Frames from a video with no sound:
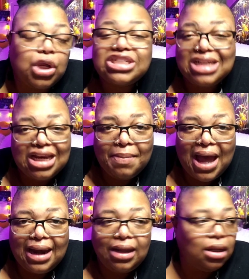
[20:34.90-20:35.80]
Does
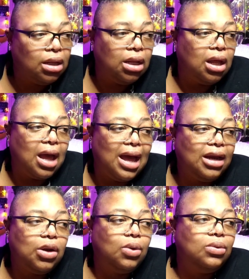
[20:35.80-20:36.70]
anybody?
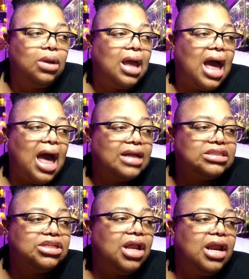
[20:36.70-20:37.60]
I don't. I
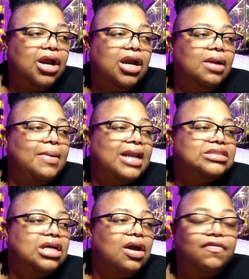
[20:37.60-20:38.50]
still haven't heard
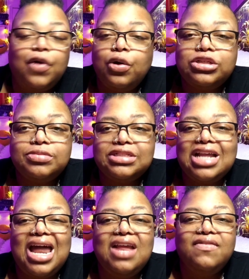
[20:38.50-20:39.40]
anybody say her phone is
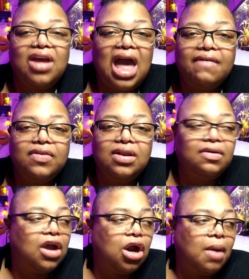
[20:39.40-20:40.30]
missing. I didn't even have
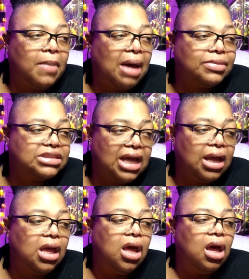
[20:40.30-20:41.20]
any heard her mama
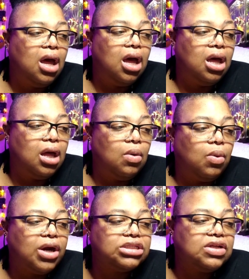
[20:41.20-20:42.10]
say,
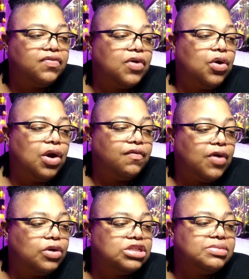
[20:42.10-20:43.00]
where's her phone? Her
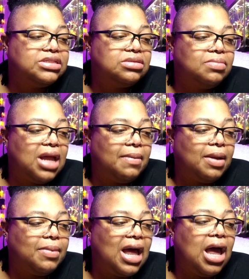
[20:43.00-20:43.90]
phone is missing, blah,
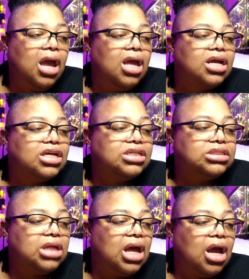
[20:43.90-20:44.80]
blah, blah.
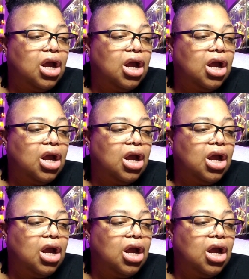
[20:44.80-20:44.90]
Because